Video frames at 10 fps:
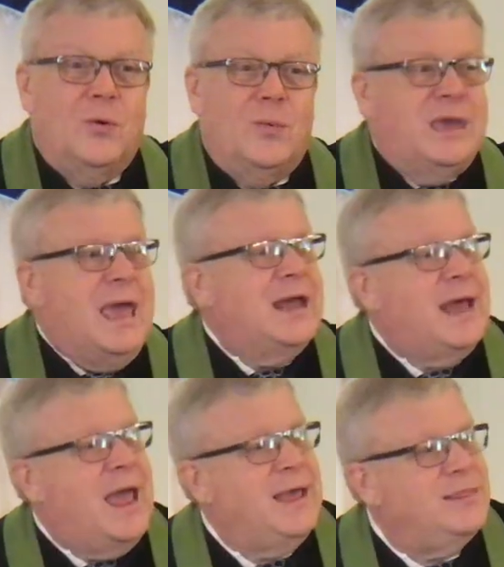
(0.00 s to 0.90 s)
We can't
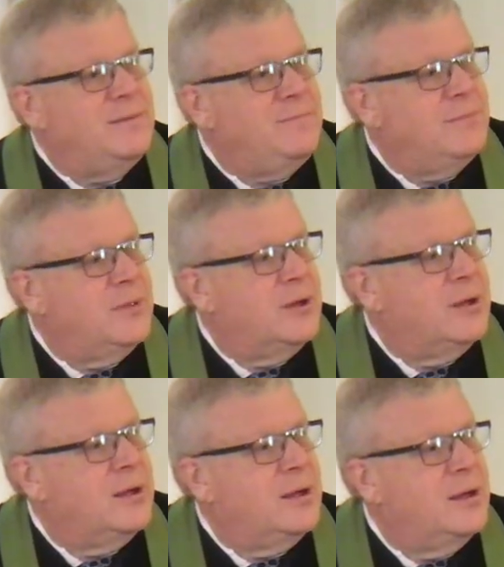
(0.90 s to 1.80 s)
hate them.
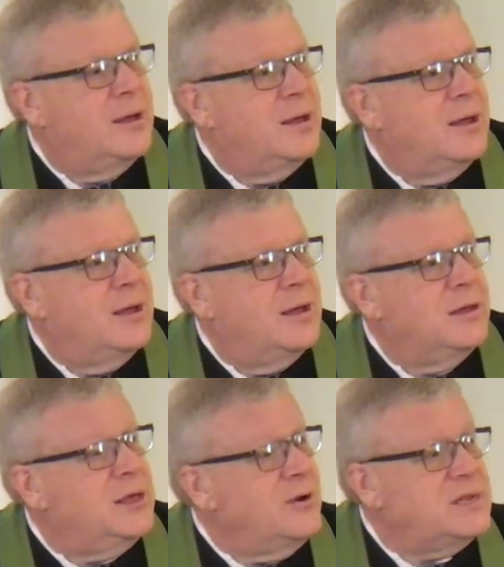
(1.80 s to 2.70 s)

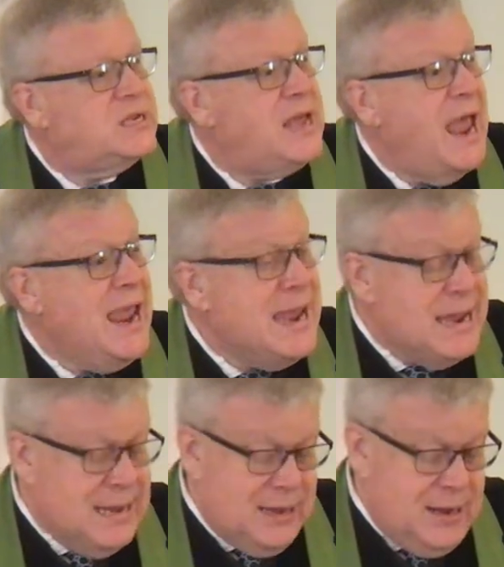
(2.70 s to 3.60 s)
They're
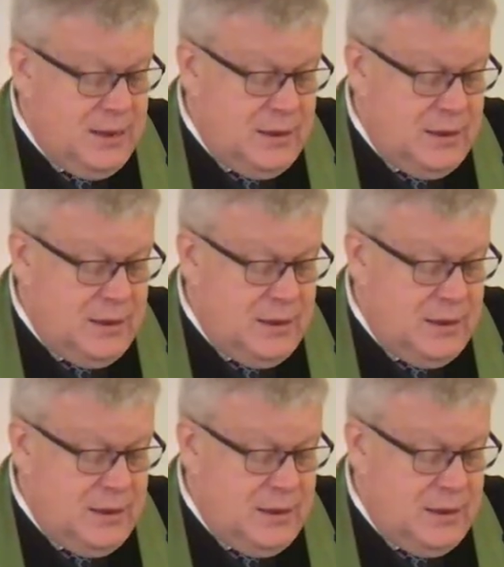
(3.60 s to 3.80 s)
insane.